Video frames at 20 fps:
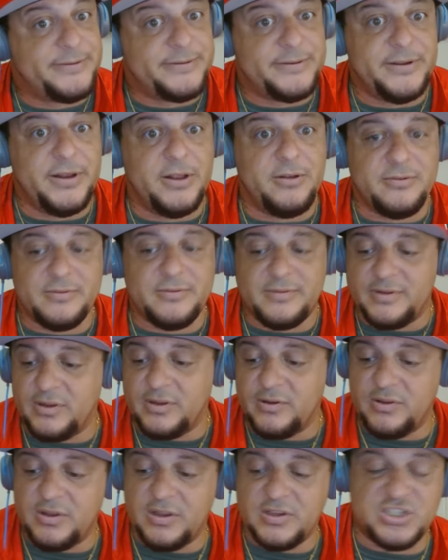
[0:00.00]
you know,
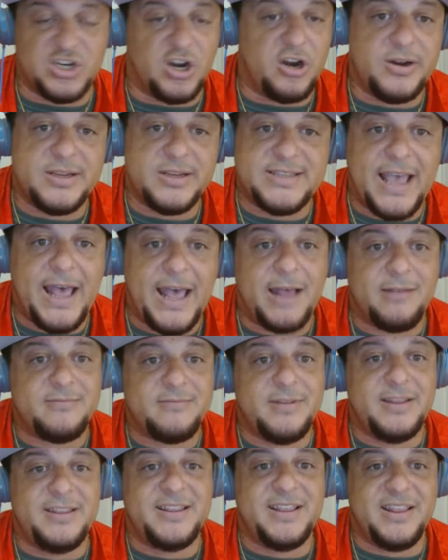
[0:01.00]
the jury's out
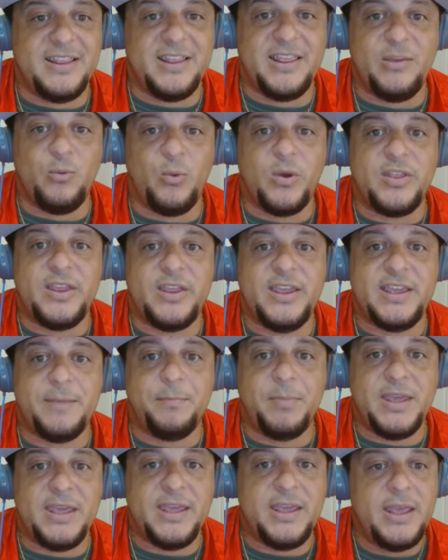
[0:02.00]
whether he could
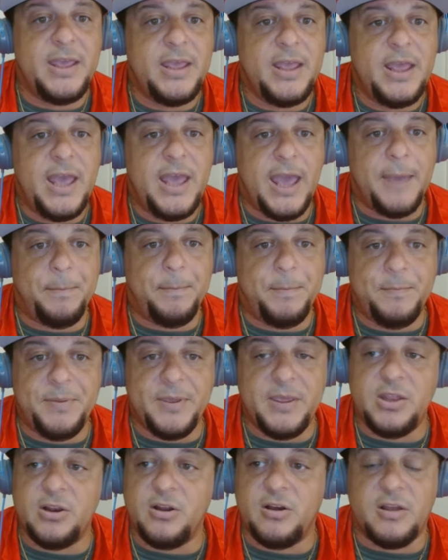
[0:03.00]
be an
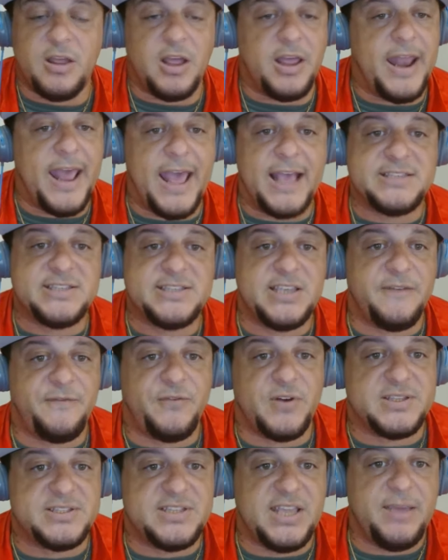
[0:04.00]
asset for
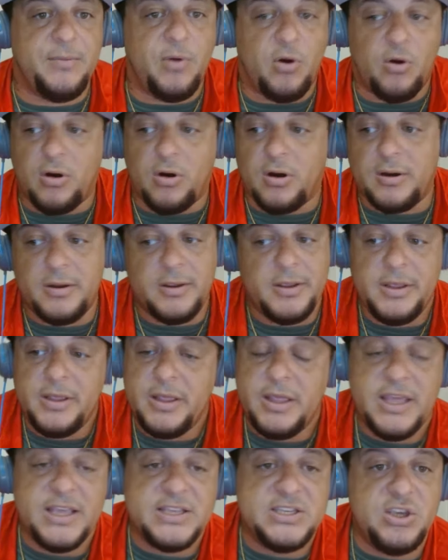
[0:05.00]
this team, or
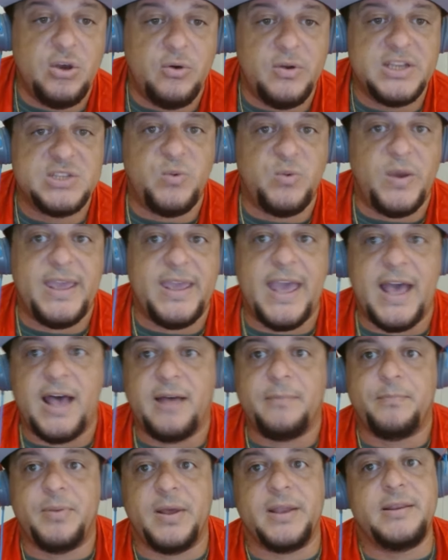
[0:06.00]
is he on his way
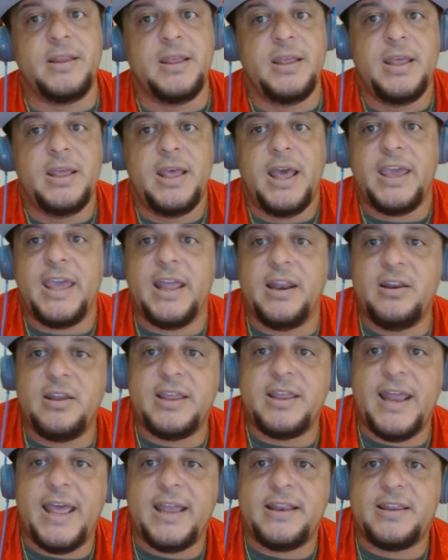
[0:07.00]
out. But again,
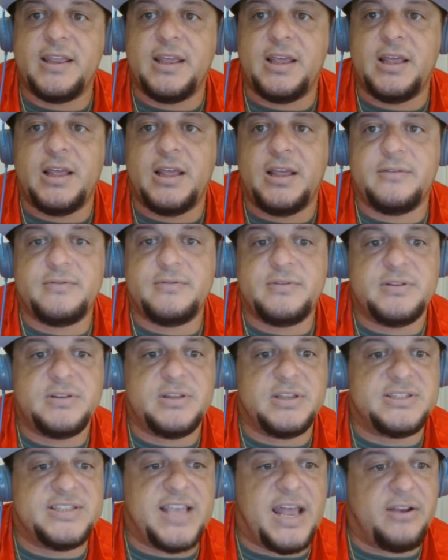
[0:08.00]
looking at the
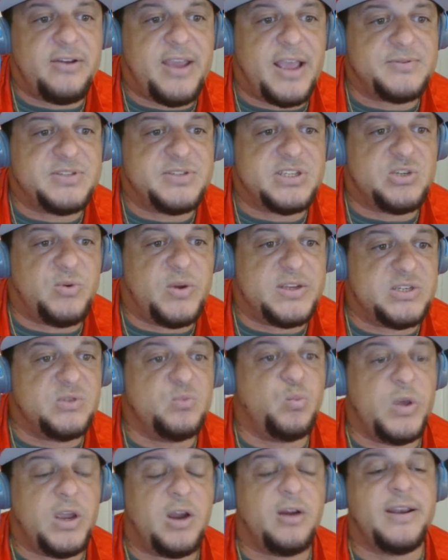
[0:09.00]
salary cap
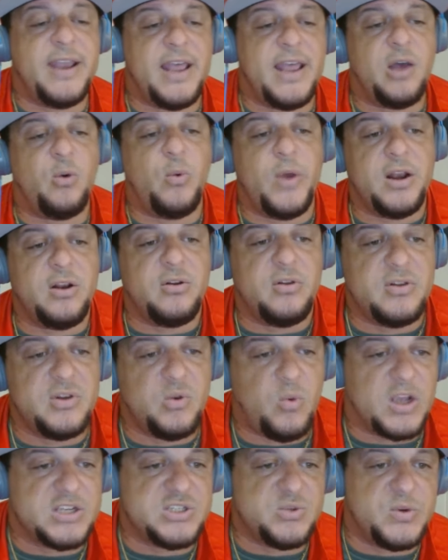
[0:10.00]
situation, we are now waiting on the
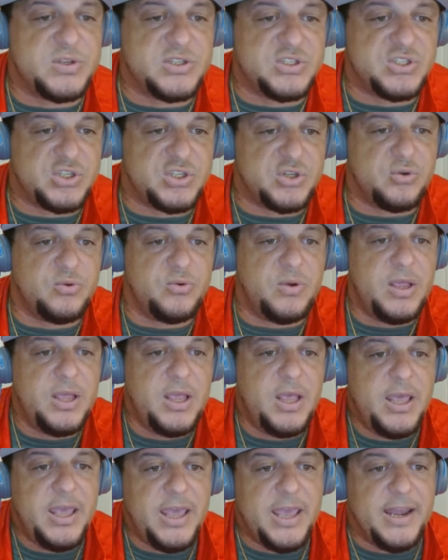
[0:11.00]
Washington Wizards to
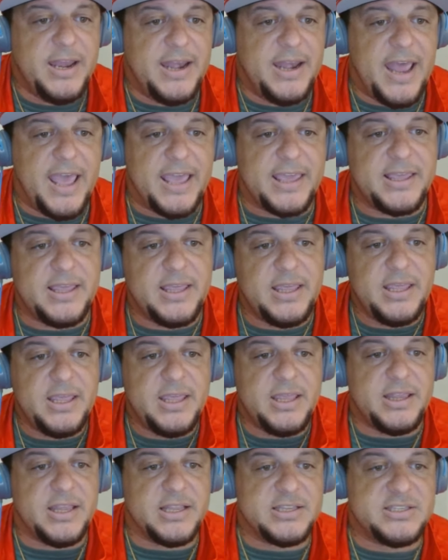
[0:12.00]
enact
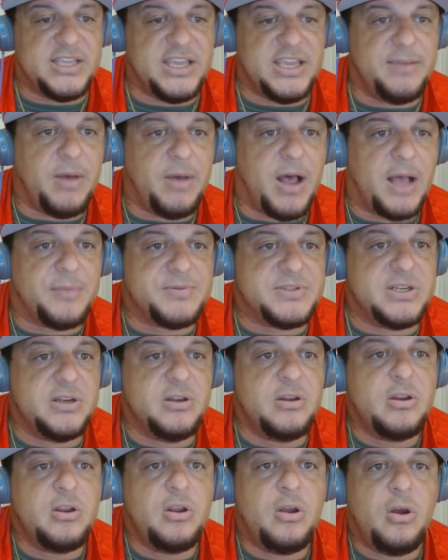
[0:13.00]
the team option
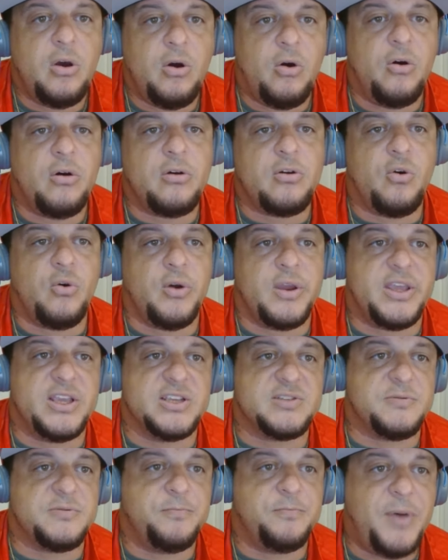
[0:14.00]
on Corey
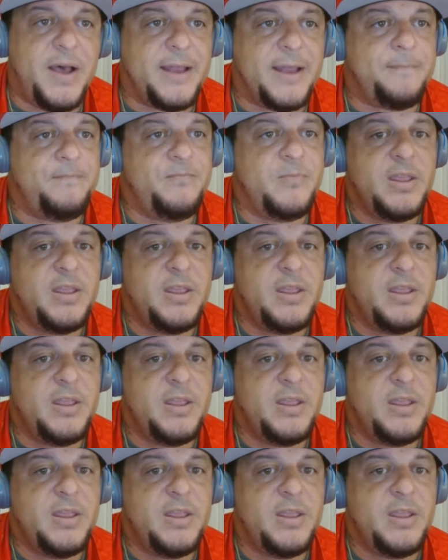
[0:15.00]
Kispert. But